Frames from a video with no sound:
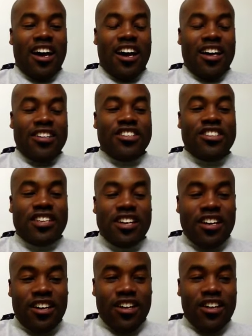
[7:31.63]

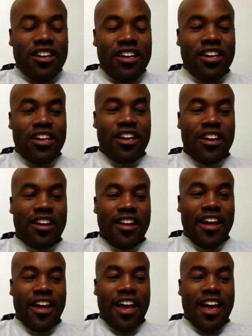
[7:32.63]
until
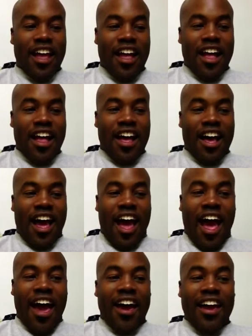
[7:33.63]

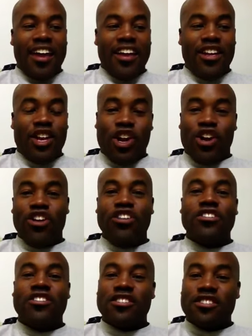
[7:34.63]
I
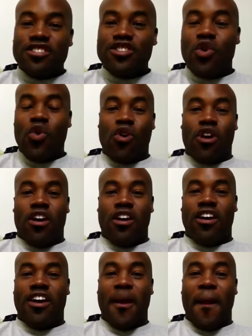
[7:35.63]
learn to soar,
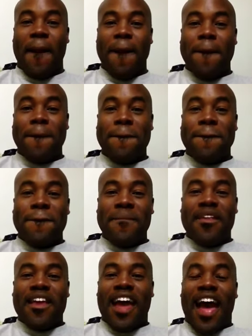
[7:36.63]

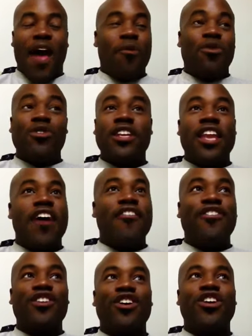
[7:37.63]
I will
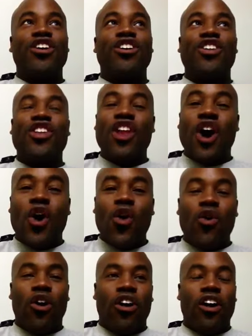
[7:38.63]
never know
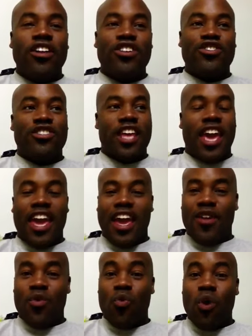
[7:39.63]
or
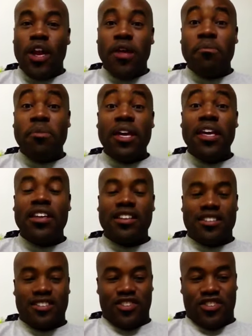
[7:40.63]
understand what it
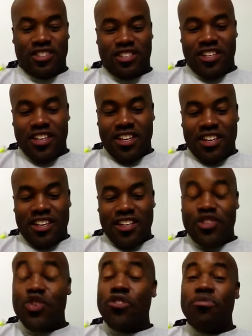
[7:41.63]
means
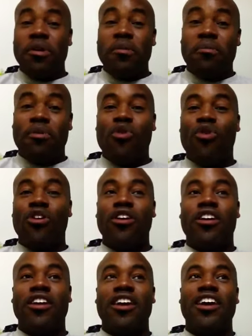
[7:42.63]
to have been
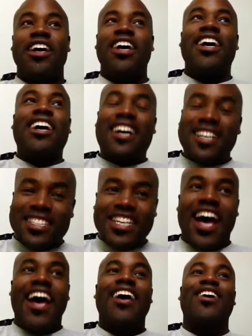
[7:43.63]
born a
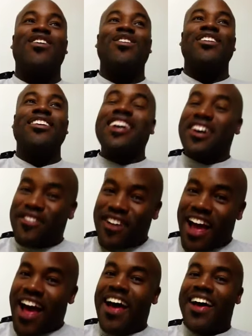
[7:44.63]
child of
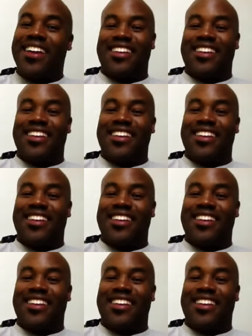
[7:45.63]
God.